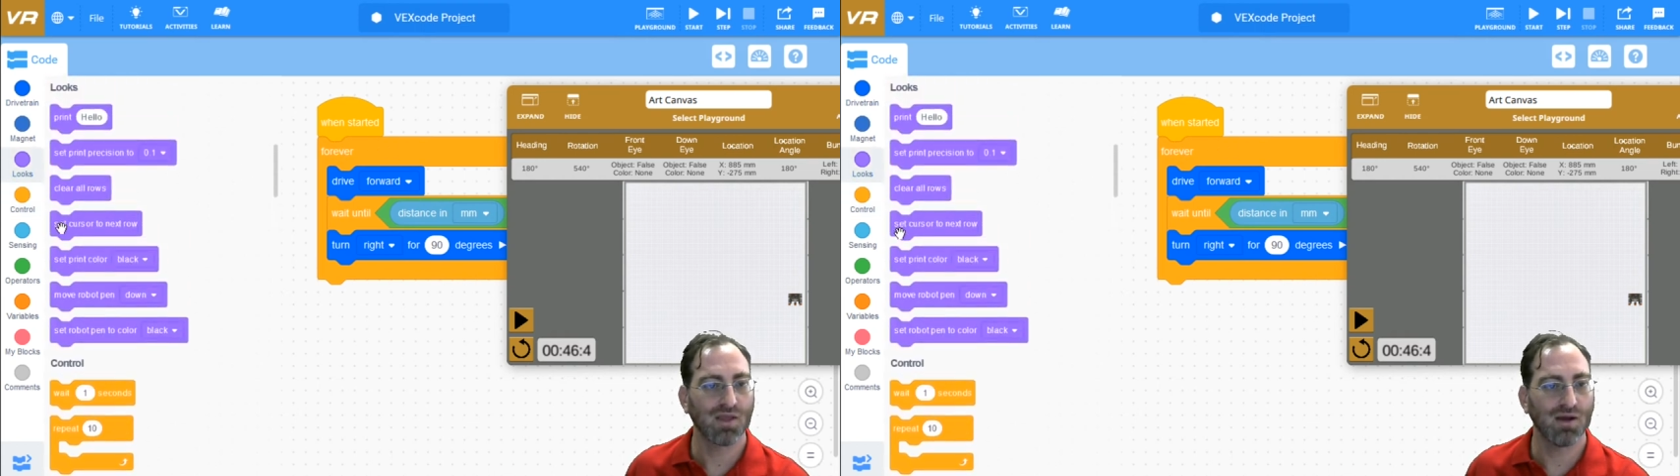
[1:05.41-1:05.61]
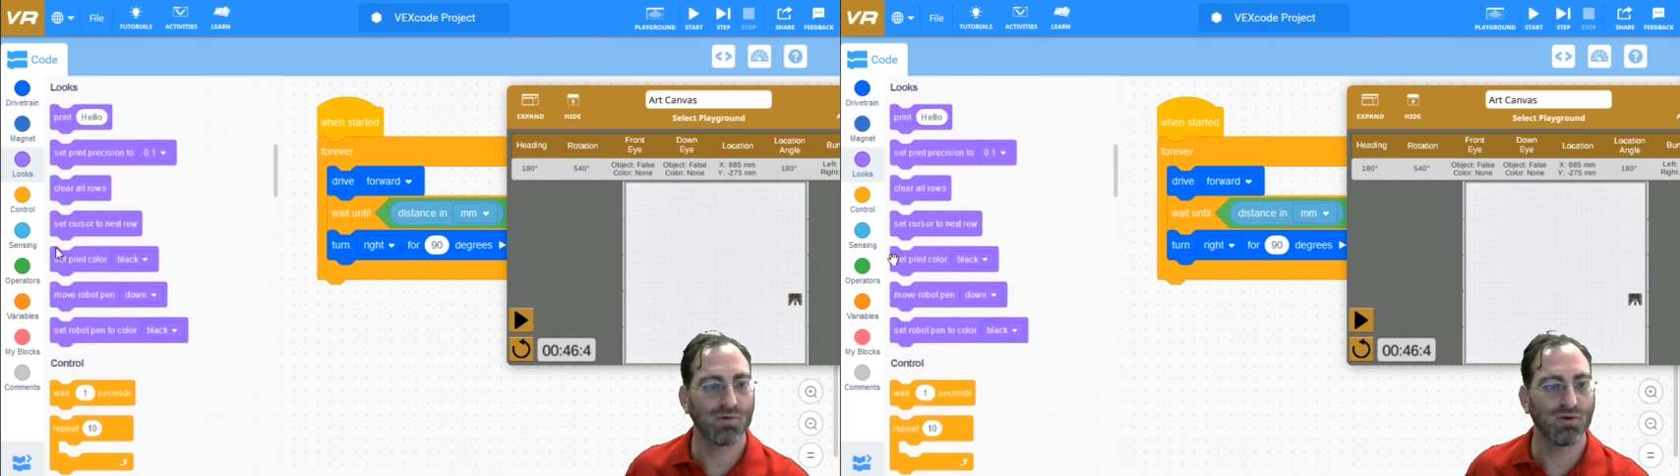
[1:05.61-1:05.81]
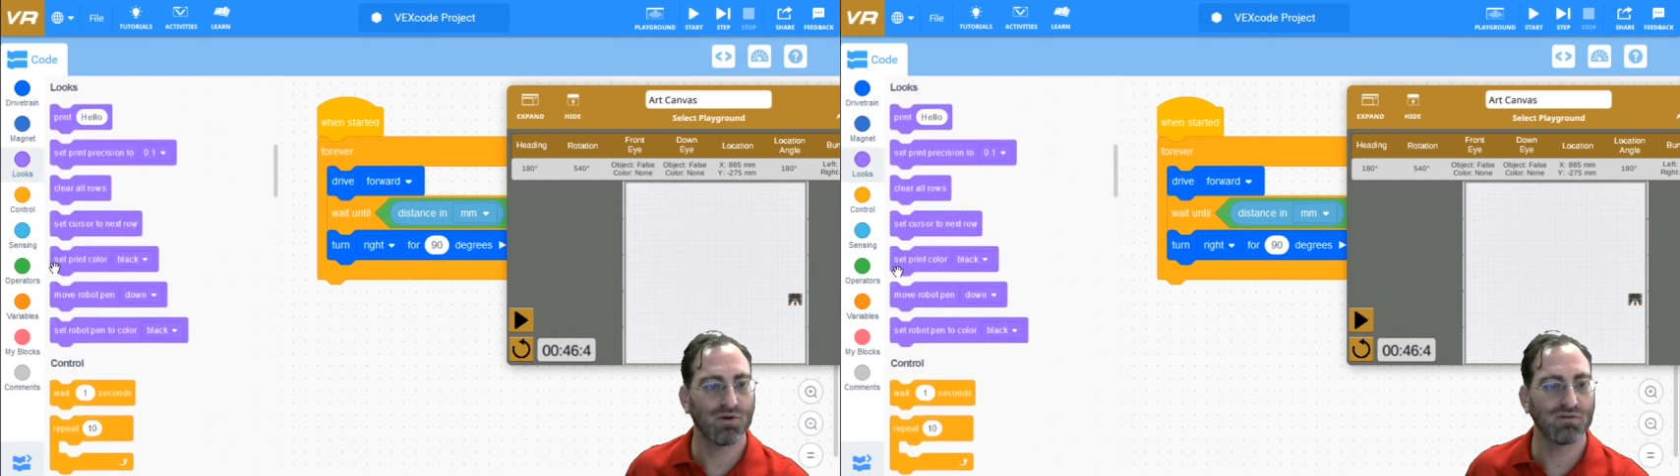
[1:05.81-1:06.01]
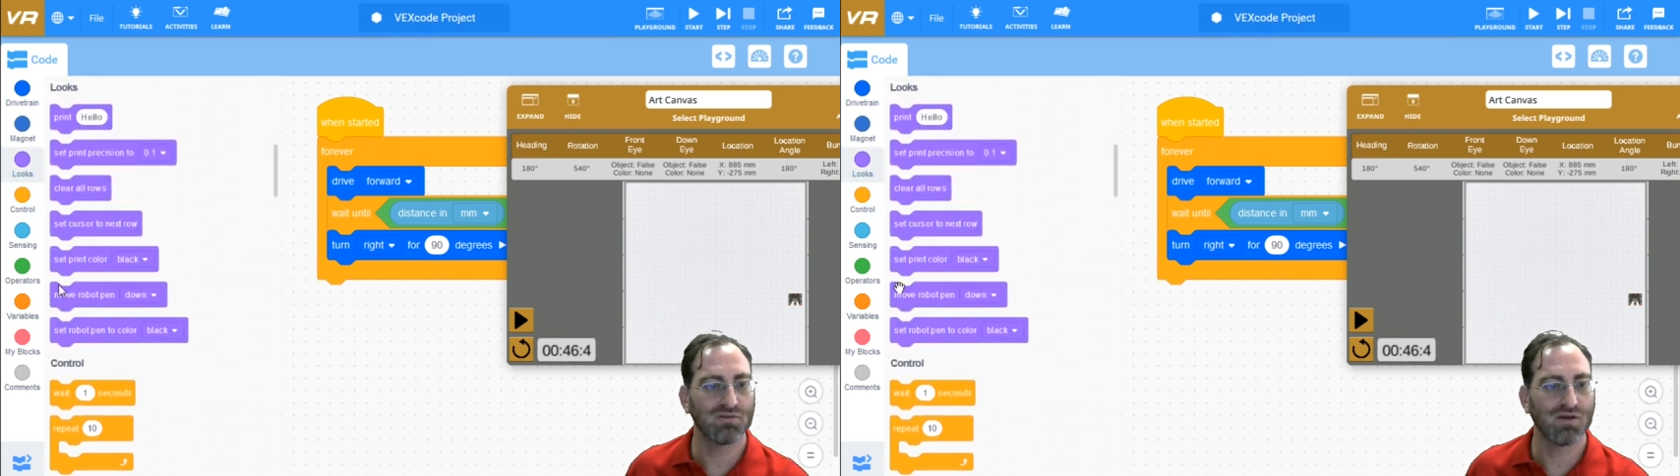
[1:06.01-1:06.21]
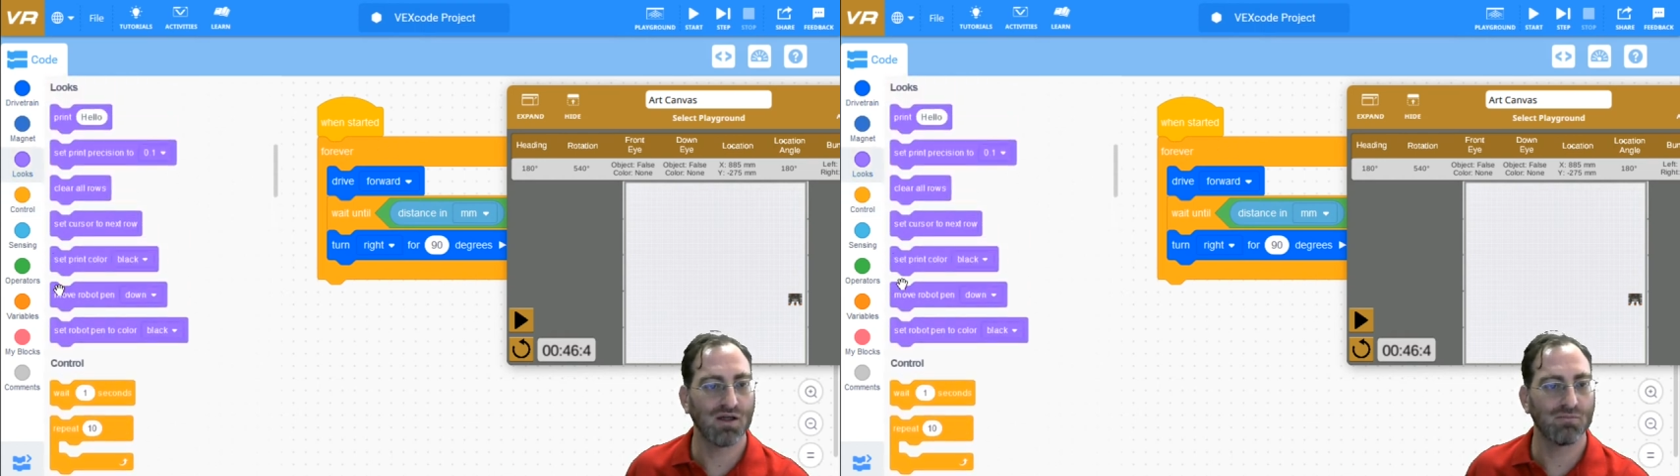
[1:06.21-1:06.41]
I'm going to
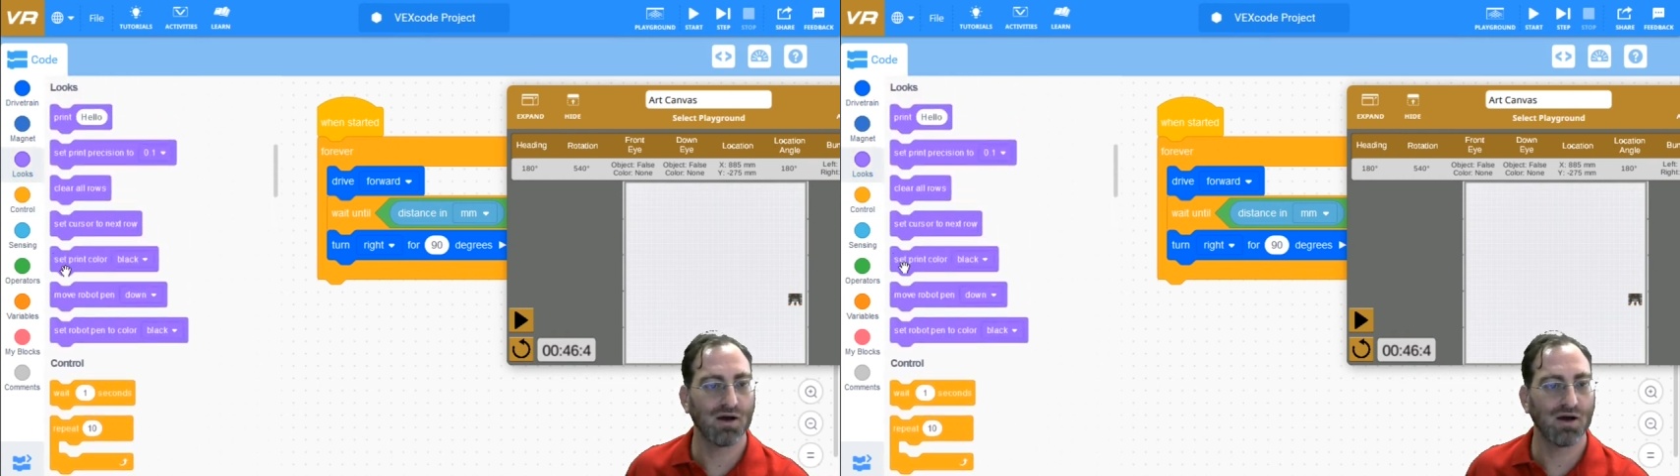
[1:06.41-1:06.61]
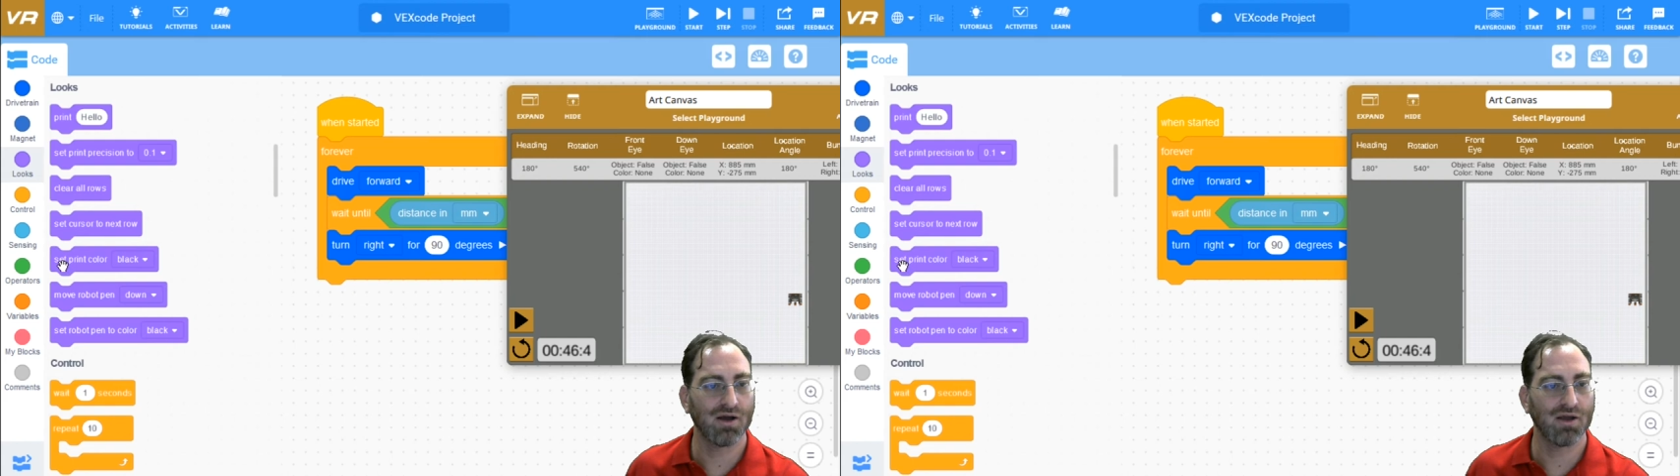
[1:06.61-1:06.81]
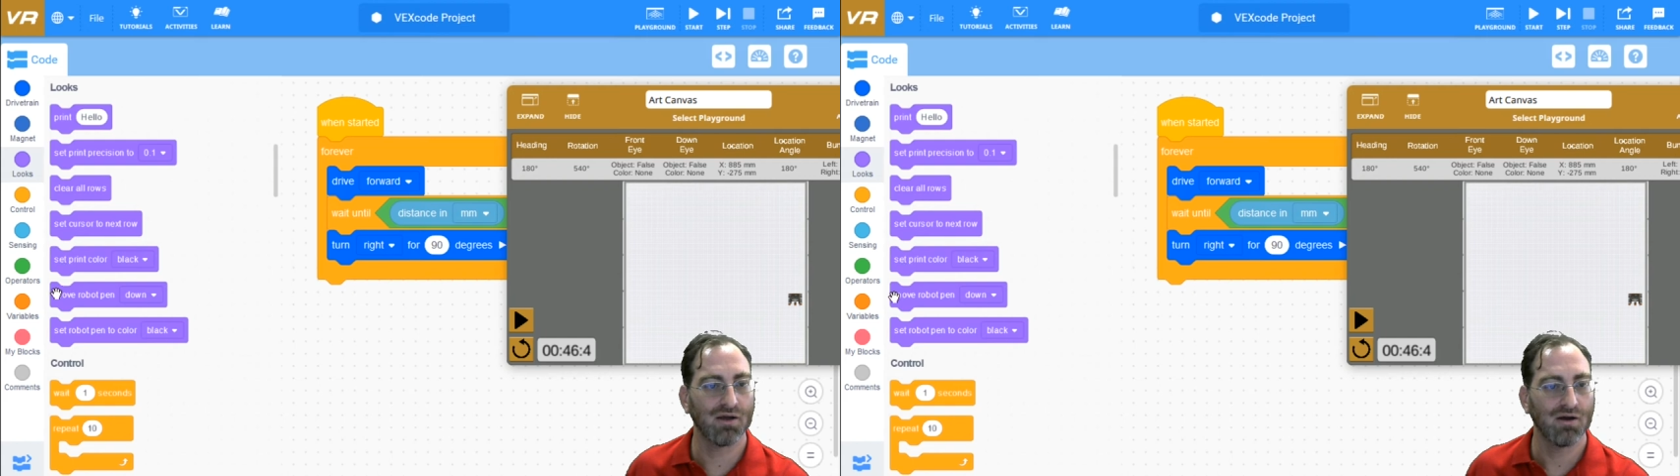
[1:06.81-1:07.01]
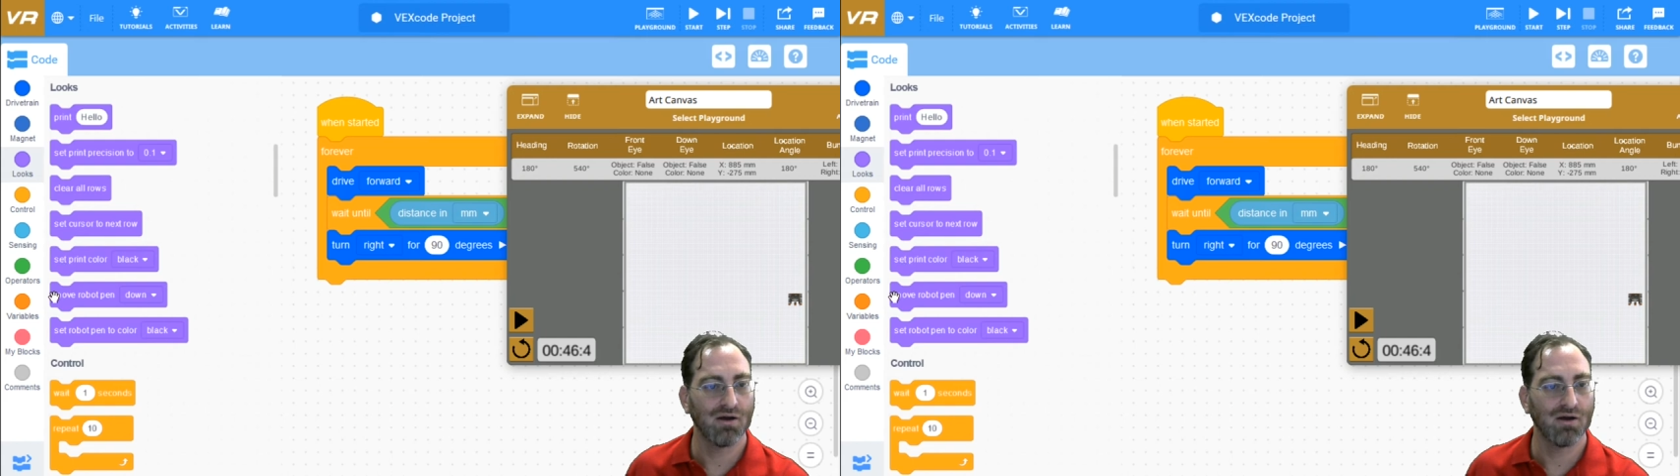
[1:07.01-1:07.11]
tell my